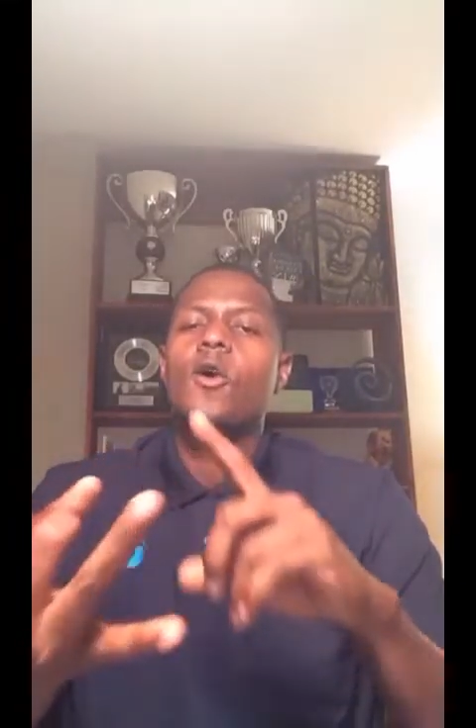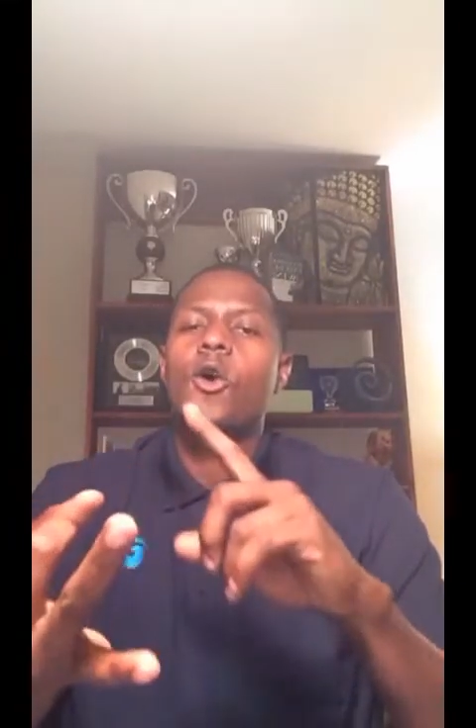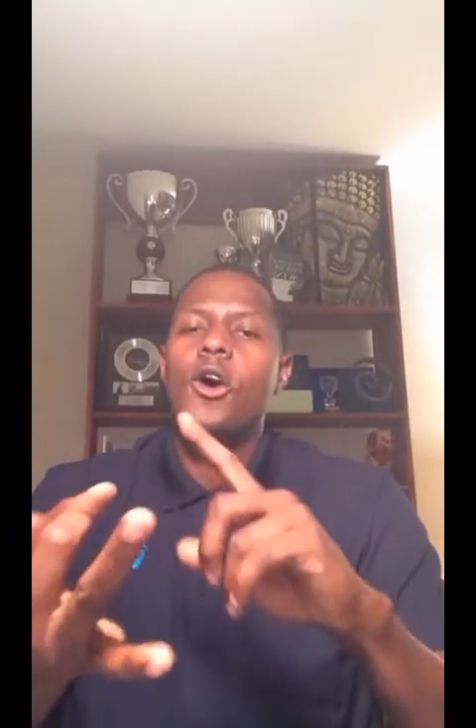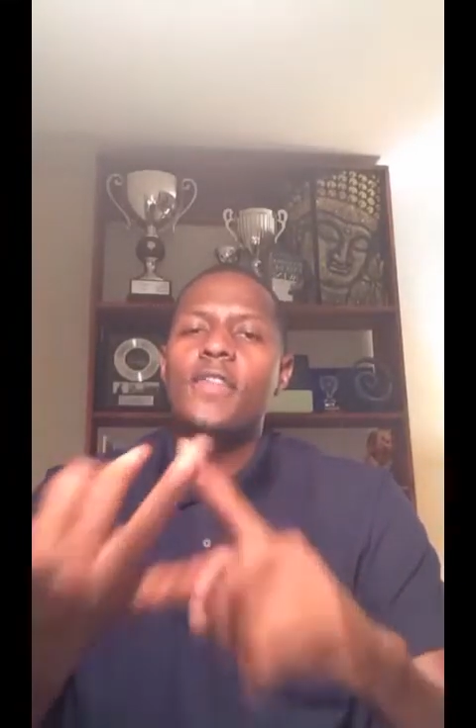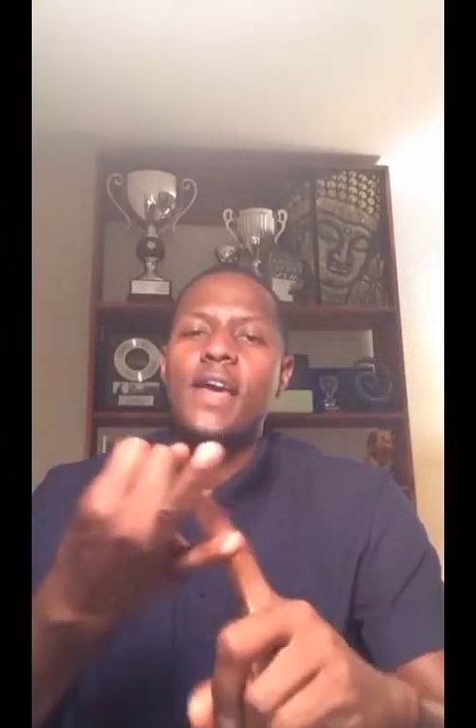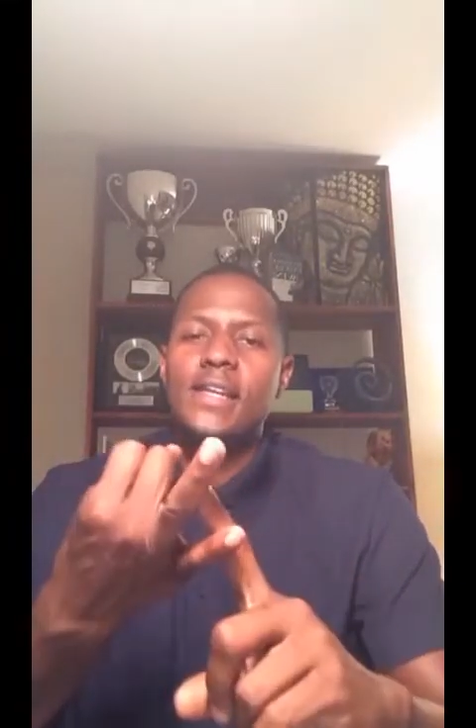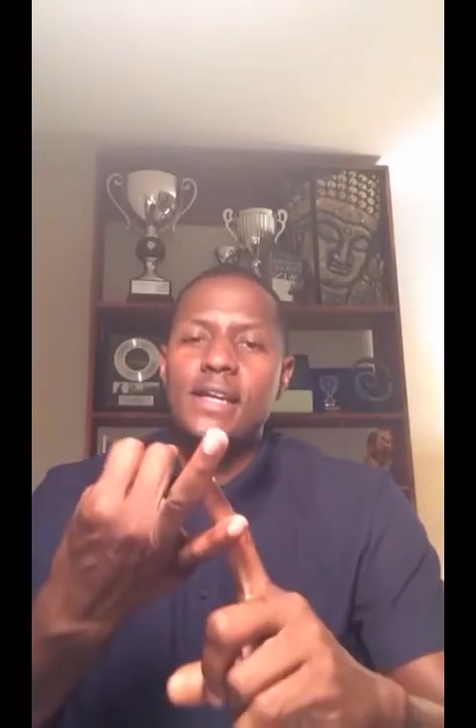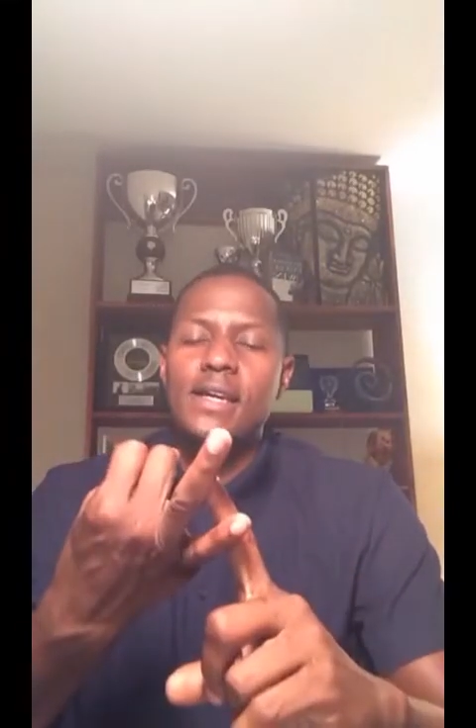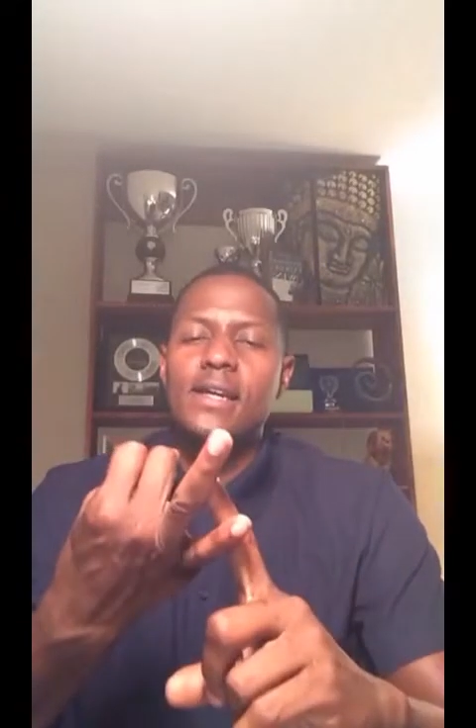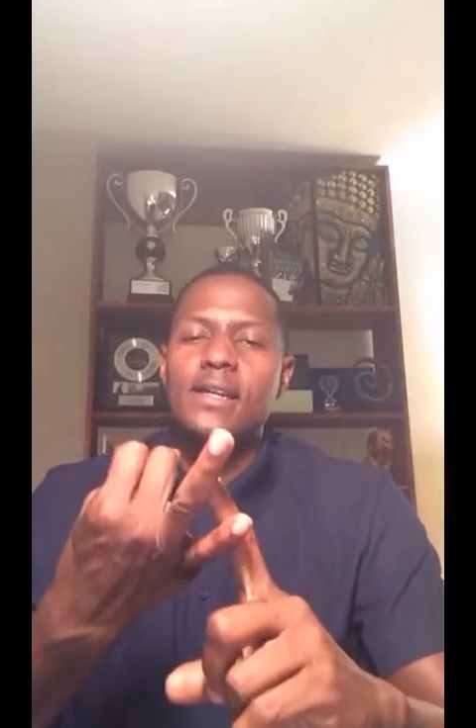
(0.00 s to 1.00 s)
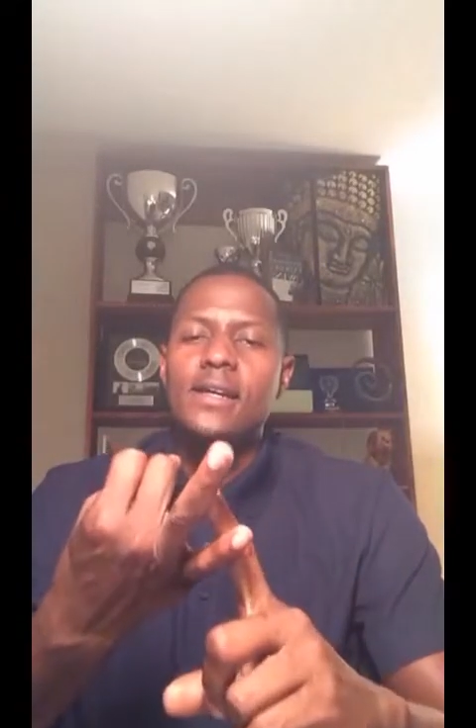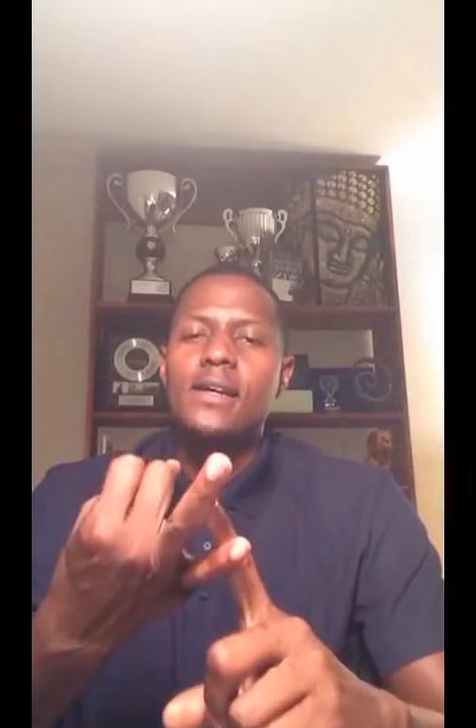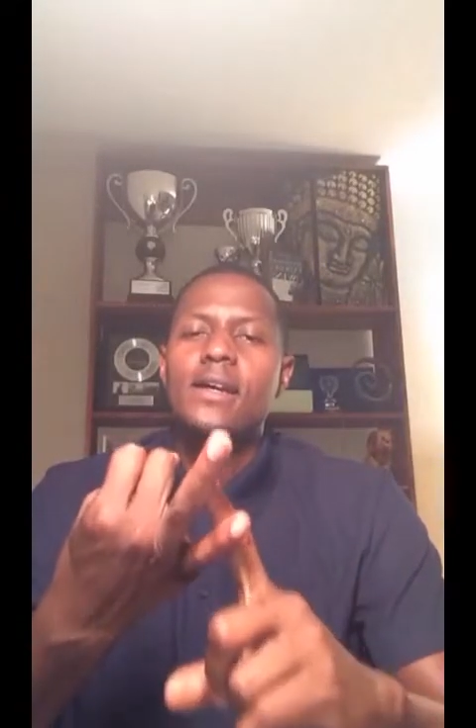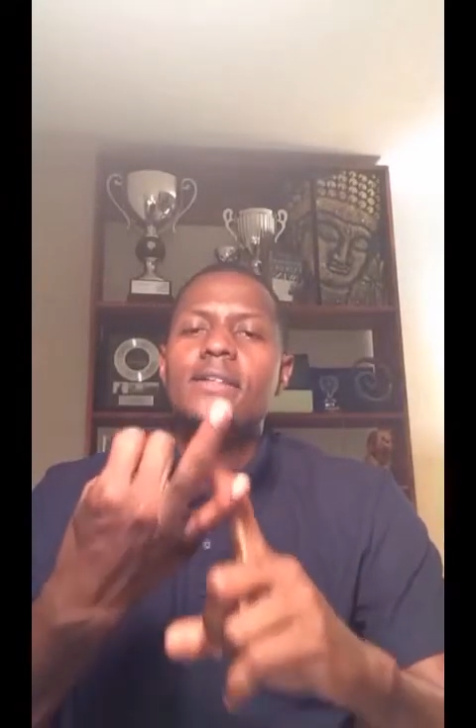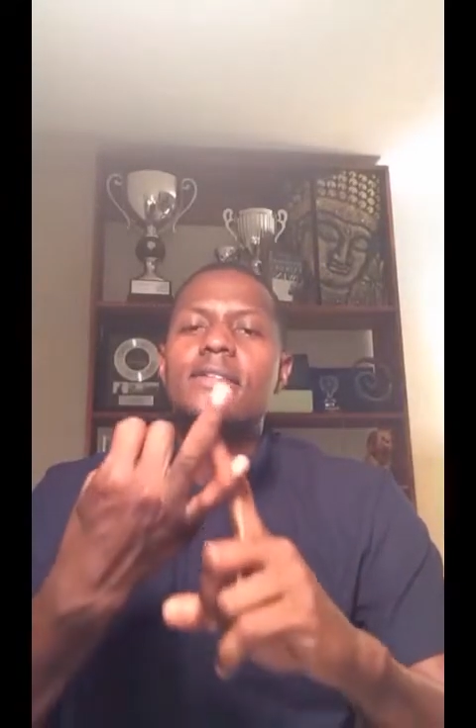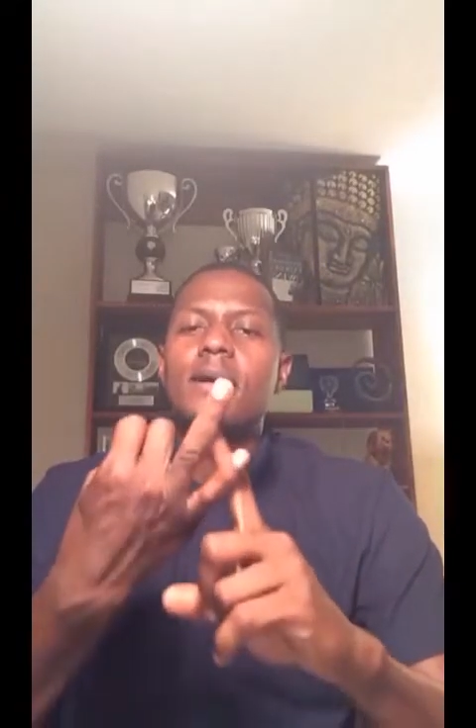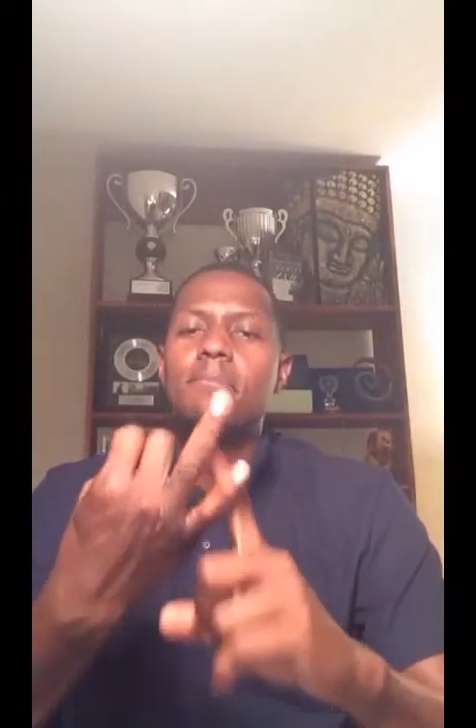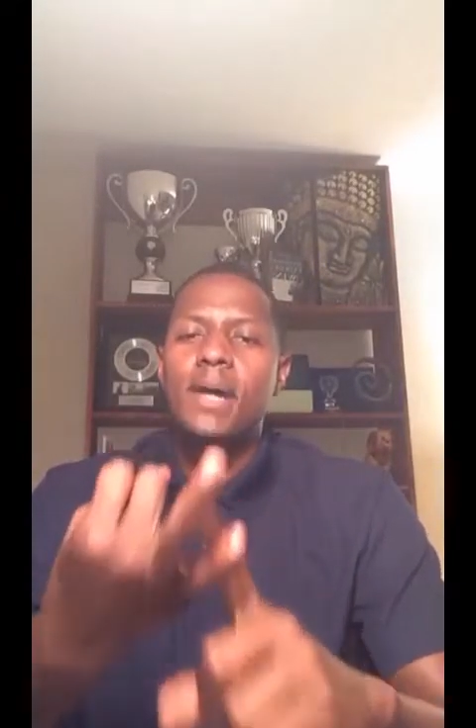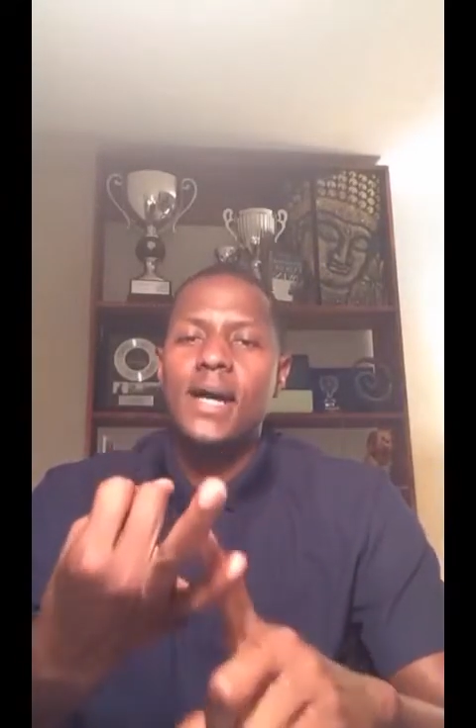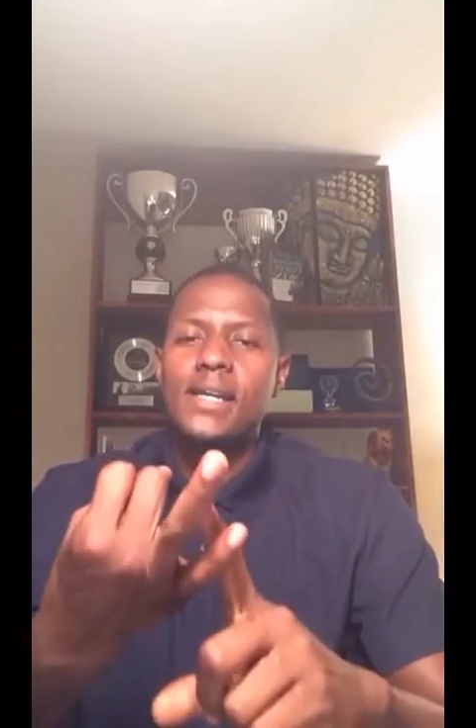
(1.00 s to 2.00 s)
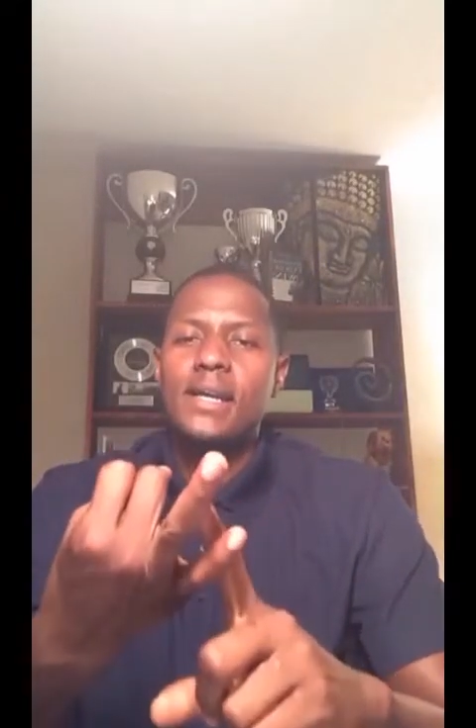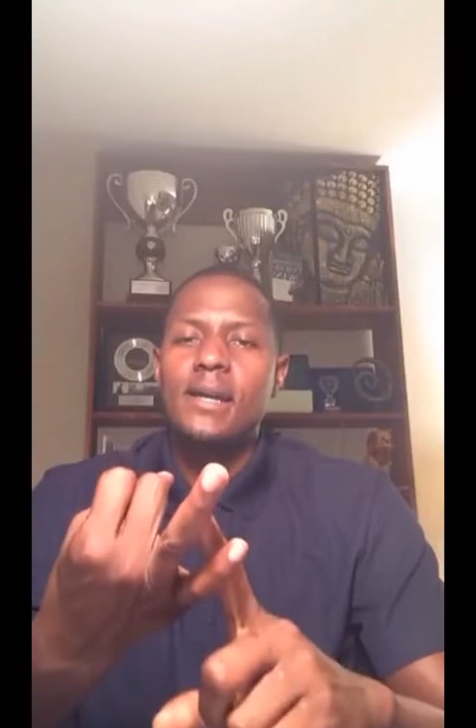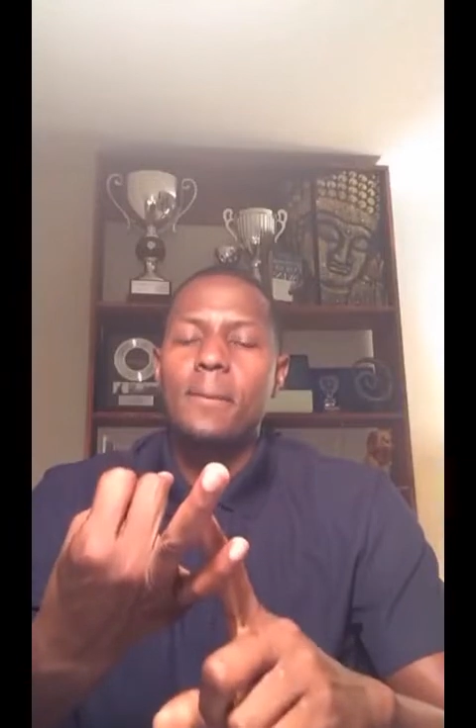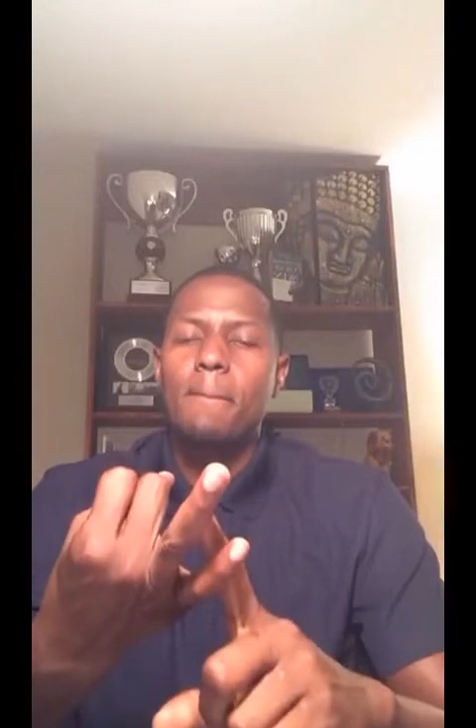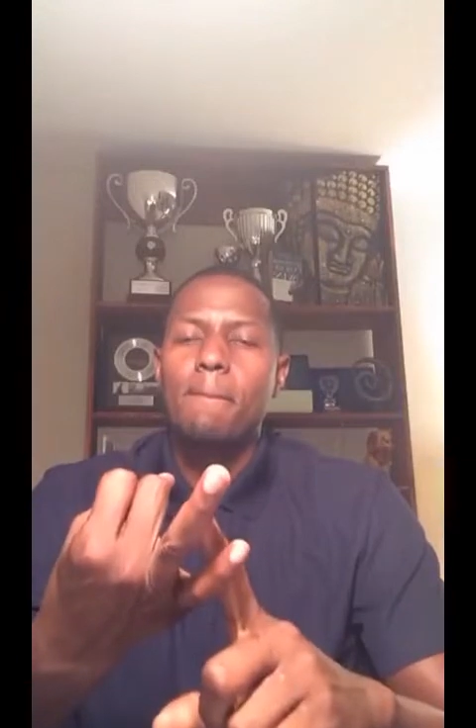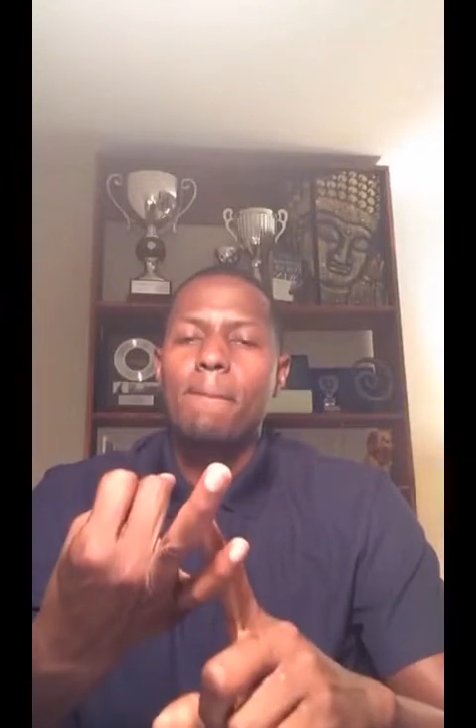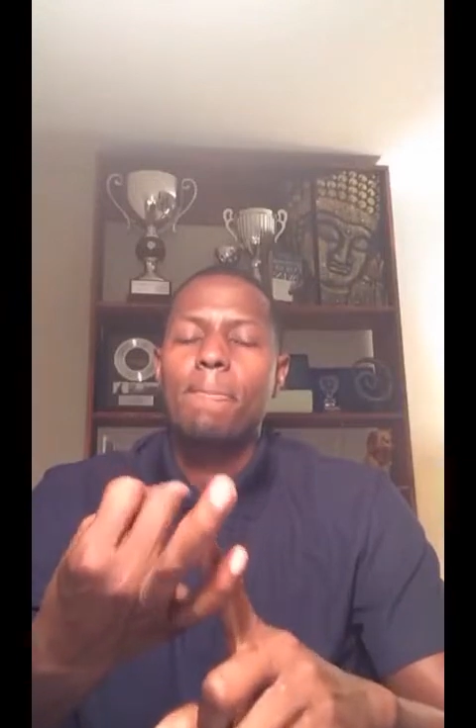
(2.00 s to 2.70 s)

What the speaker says: or they need some money.